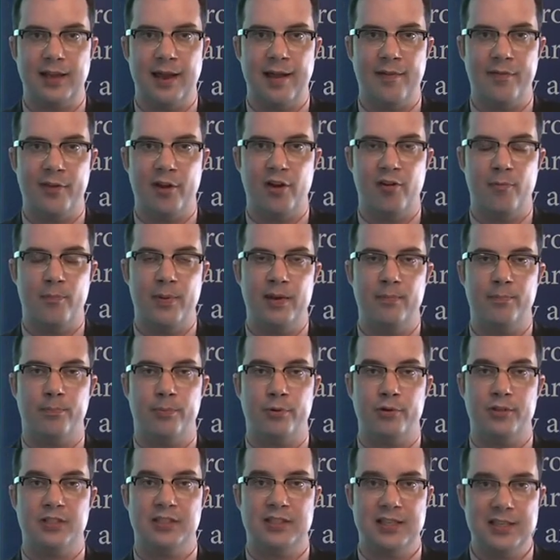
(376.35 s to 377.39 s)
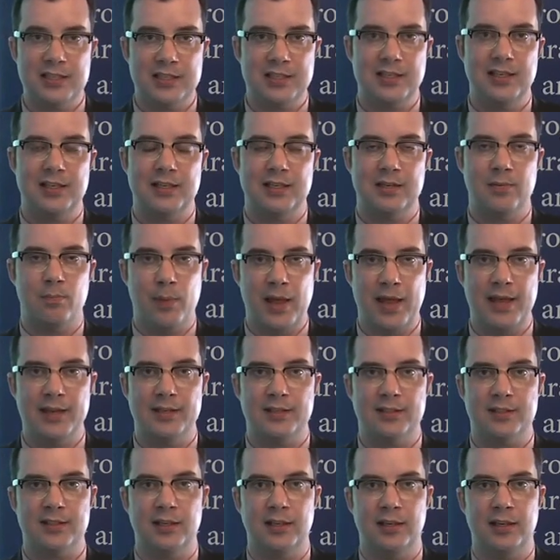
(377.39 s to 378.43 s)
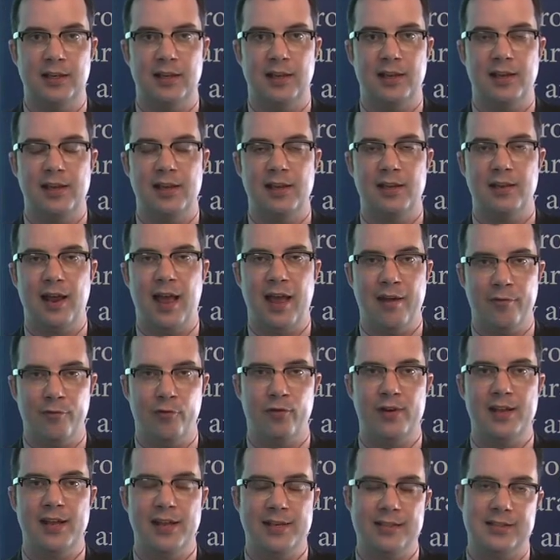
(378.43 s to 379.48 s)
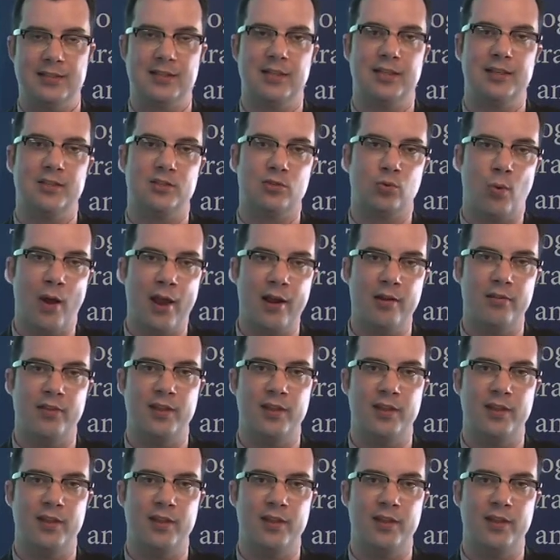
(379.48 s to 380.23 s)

and there have been persistent debates in every instance where